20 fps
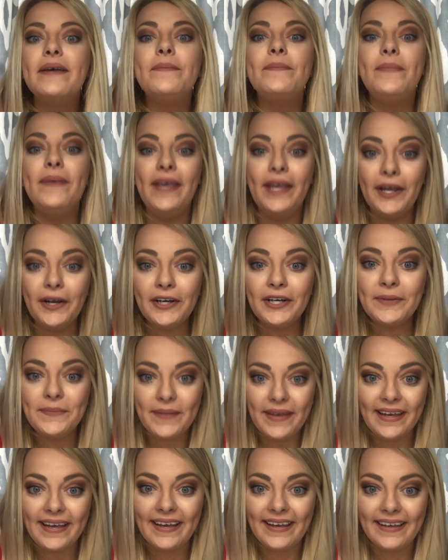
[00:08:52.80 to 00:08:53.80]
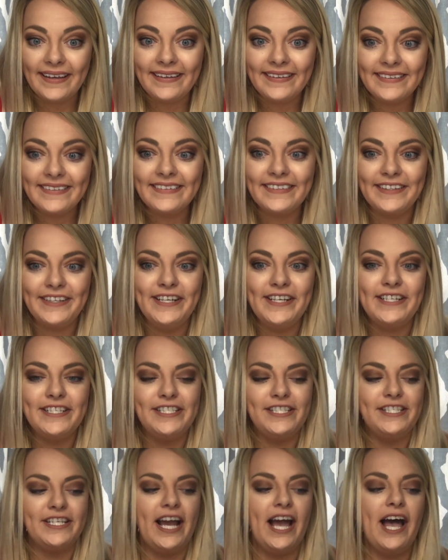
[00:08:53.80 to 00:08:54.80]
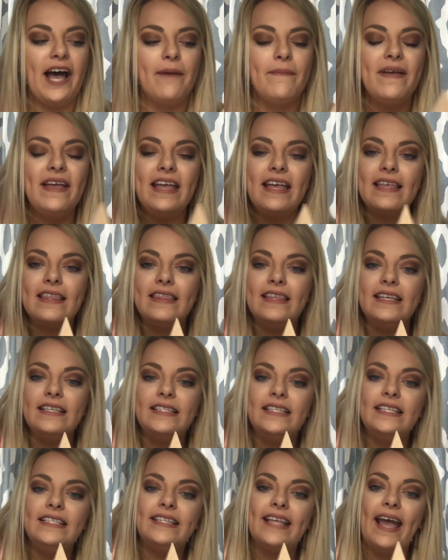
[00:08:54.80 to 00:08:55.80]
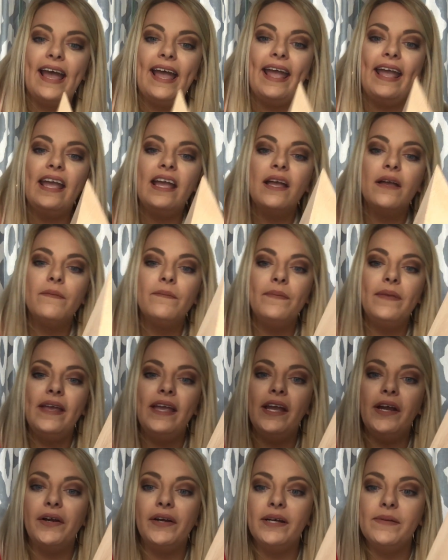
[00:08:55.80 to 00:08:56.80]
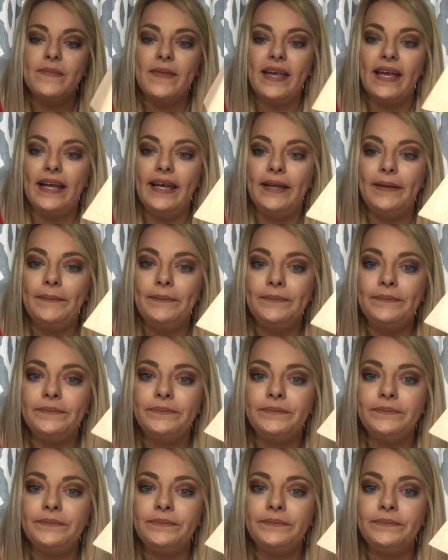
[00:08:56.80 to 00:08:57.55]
pyramid. Good job. This is a pyramid.